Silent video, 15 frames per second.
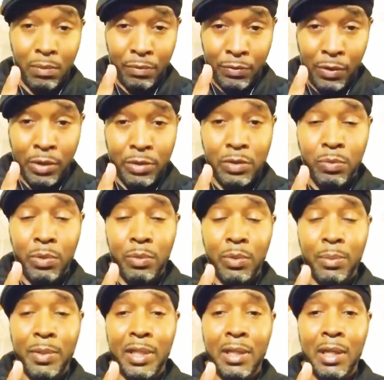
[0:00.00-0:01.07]
First, we will
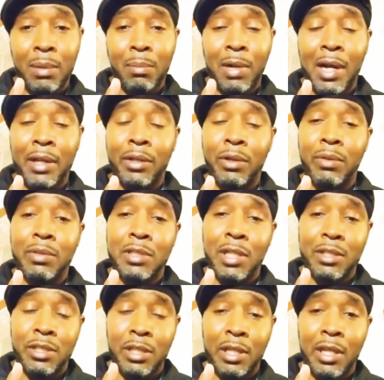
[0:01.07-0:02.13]
begin by your
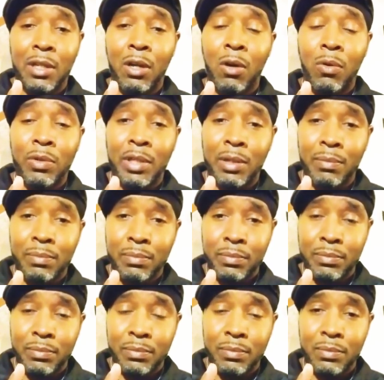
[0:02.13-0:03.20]
touching and holding
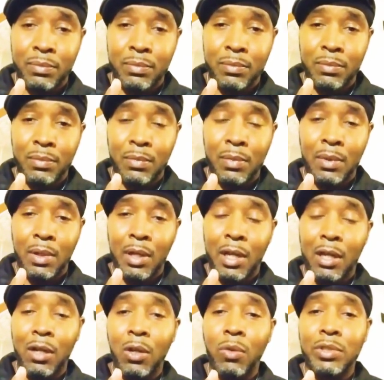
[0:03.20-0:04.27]
and
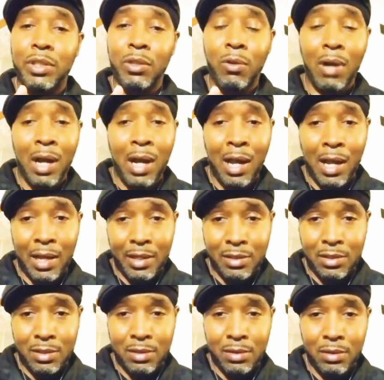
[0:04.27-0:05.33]
closing your
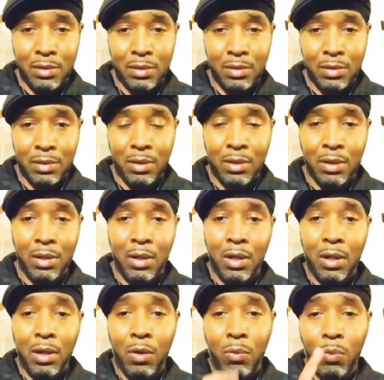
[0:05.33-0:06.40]
eyes
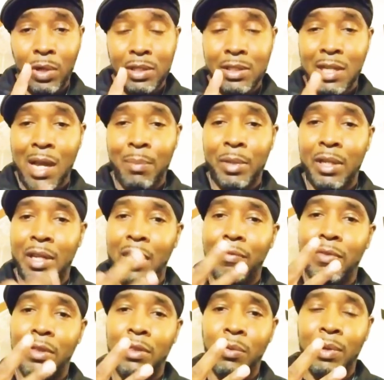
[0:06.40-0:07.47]
1 time a day
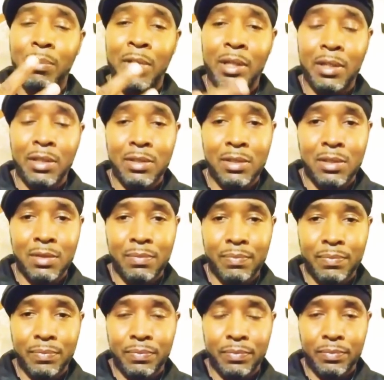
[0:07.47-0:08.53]
for 3 minutes.
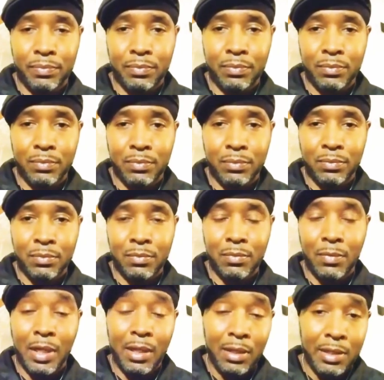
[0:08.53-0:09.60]

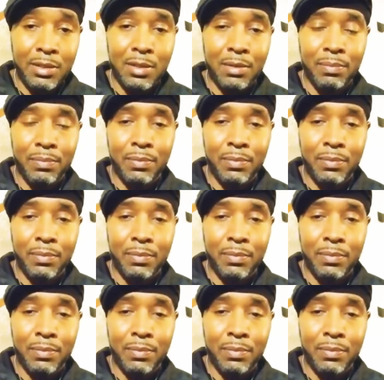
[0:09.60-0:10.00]
And listen,